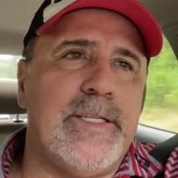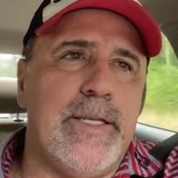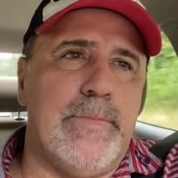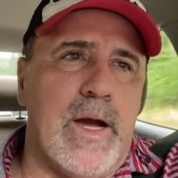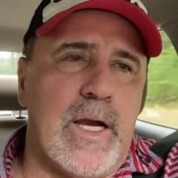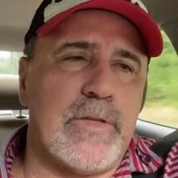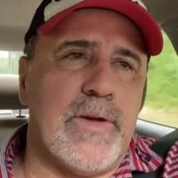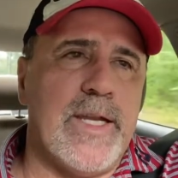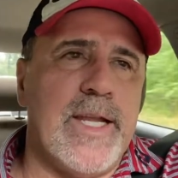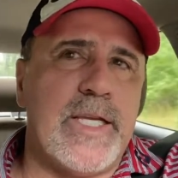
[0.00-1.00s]
tee box,
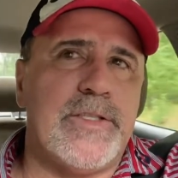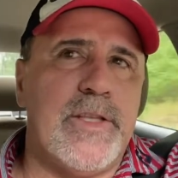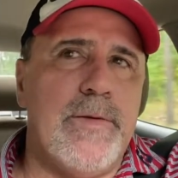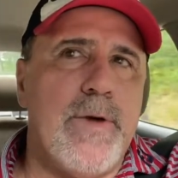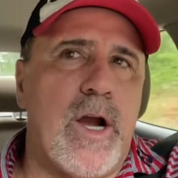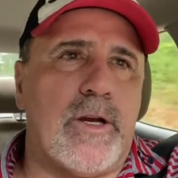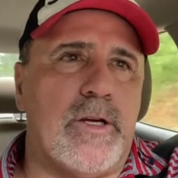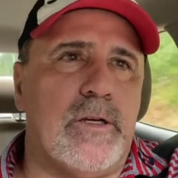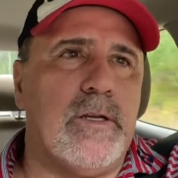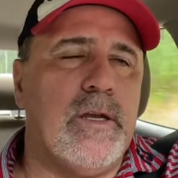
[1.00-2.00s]
right next to the marker,